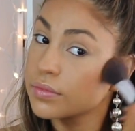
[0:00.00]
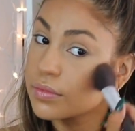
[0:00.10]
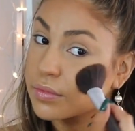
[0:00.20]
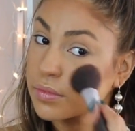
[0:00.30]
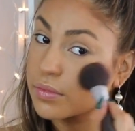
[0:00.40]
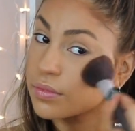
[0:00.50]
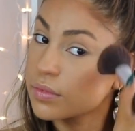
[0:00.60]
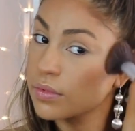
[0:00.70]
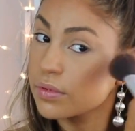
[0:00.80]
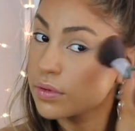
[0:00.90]

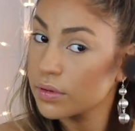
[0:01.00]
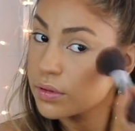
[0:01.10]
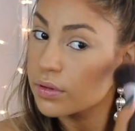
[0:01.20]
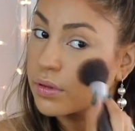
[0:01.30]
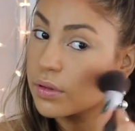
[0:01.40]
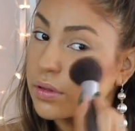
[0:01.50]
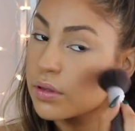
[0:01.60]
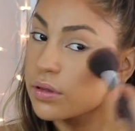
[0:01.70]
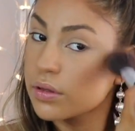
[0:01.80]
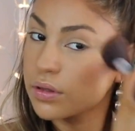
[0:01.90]

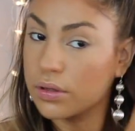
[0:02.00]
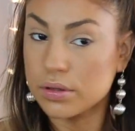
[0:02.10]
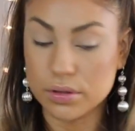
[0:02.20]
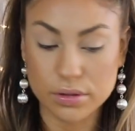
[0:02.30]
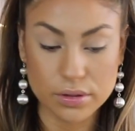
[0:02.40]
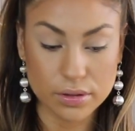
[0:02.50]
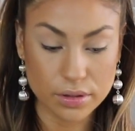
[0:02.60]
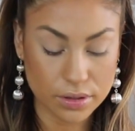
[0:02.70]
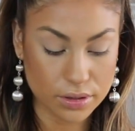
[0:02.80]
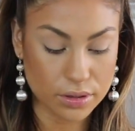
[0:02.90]

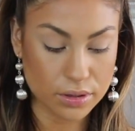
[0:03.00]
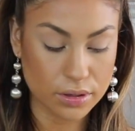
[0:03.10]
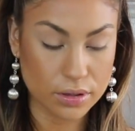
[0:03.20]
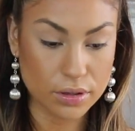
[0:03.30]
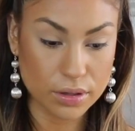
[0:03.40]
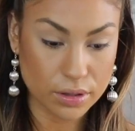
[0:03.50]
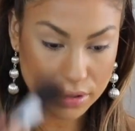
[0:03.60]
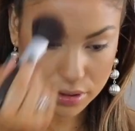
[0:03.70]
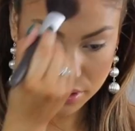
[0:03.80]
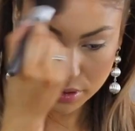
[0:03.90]

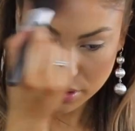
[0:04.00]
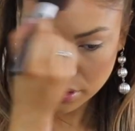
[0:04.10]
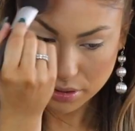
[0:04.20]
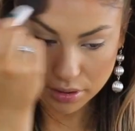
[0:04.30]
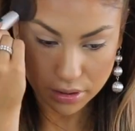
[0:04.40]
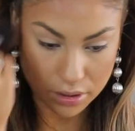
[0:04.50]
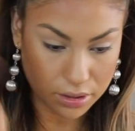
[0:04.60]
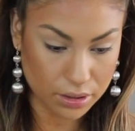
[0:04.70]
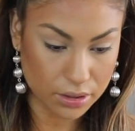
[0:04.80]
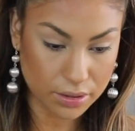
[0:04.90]

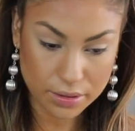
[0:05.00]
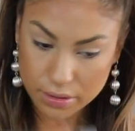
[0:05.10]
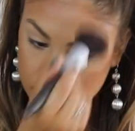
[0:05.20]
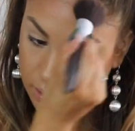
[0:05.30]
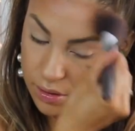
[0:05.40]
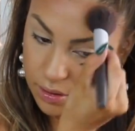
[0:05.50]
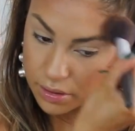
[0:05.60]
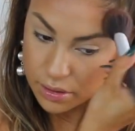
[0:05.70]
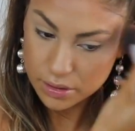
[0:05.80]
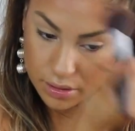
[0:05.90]

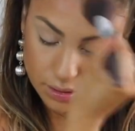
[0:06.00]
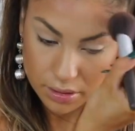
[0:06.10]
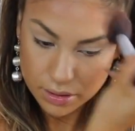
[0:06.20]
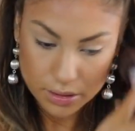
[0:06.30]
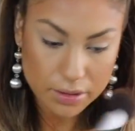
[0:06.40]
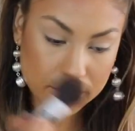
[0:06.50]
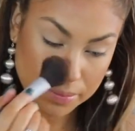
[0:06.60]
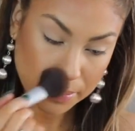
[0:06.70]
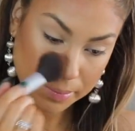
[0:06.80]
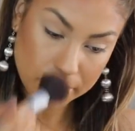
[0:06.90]

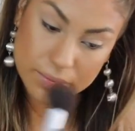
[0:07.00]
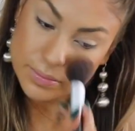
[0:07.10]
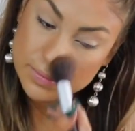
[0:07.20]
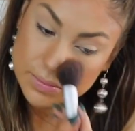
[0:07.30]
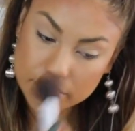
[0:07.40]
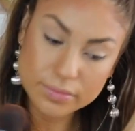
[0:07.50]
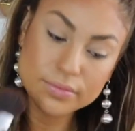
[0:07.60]
[no speech]